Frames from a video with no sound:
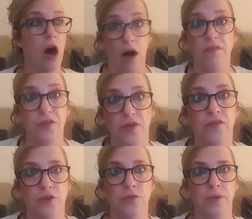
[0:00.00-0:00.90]
of the
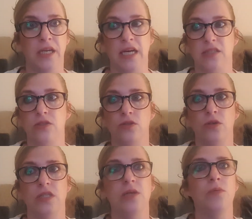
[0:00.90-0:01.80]
vulnerable in our
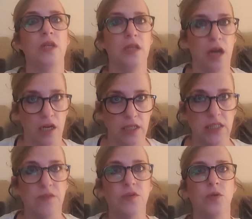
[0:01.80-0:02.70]
society with learning
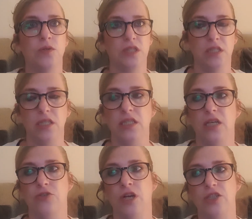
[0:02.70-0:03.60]
difficulties,
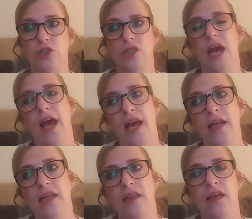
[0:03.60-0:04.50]
etc. Just
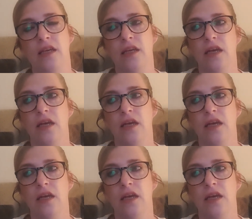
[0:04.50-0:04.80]
anything